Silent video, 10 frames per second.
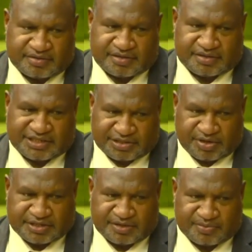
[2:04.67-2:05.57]

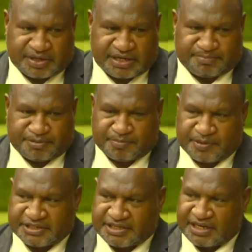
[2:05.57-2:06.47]
situation where
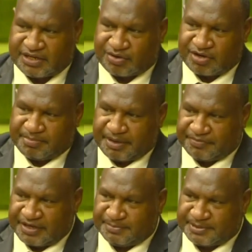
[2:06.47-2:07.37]
population will grow above
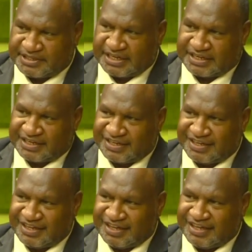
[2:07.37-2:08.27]
3%.
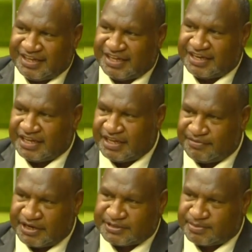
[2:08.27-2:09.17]
And
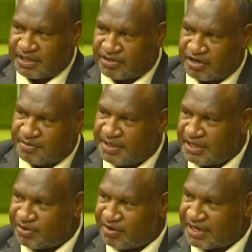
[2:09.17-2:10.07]
average economy
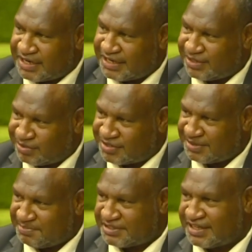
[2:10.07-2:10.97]
grow underneath
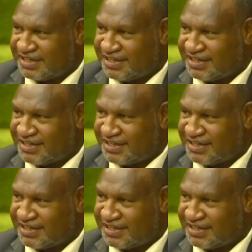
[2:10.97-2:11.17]
3%.